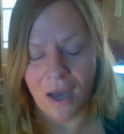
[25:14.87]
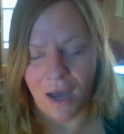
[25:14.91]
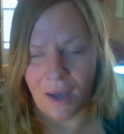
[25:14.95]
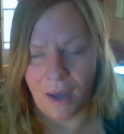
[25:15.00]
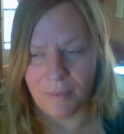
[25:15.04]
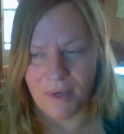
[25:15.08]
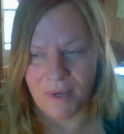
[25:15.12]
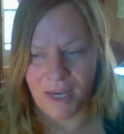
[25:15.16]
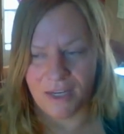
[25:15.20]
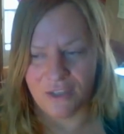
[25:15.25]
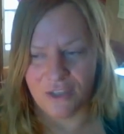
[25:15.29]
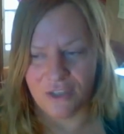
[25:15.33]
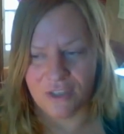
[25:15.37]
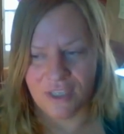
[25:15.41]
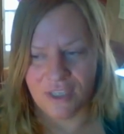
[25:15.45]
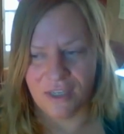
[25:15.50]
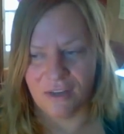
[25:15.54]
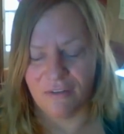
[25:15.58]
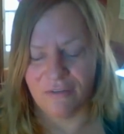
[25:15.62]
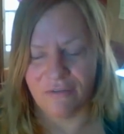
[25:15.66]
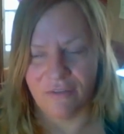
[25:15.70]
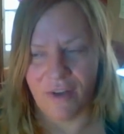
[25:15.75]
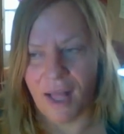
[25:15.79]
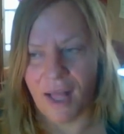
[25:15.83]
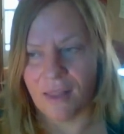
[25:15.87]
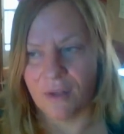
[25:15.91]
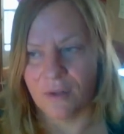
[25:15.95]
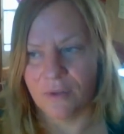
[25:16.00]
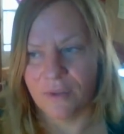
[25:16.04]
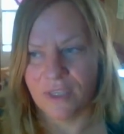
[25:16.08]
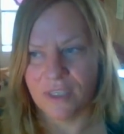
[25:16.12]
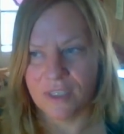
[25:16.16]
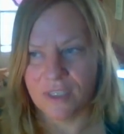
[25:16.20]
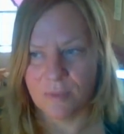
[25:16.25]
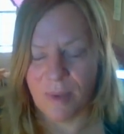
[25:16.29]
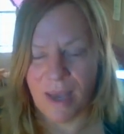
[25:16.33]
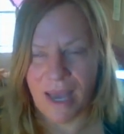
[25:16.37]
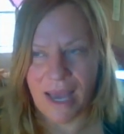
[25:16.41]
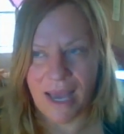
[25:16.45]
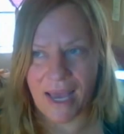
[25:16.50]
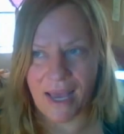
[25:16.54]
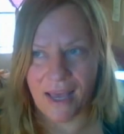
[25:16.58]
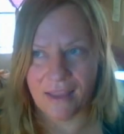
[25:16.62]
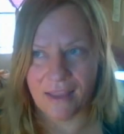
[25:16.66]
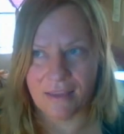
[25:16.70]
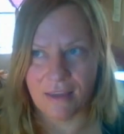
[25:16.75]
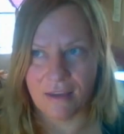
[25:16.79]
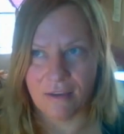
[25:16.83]
I'm not just going to follow this
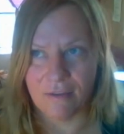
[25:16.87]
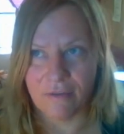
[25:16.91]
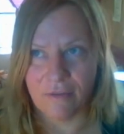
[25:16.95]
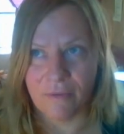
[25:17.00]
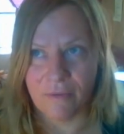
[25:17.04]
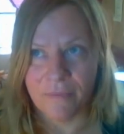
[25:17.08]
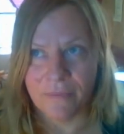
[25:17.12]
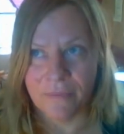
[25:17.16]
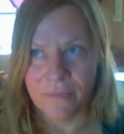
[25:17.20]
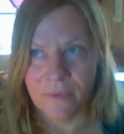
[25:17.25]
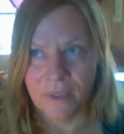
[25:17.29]
path of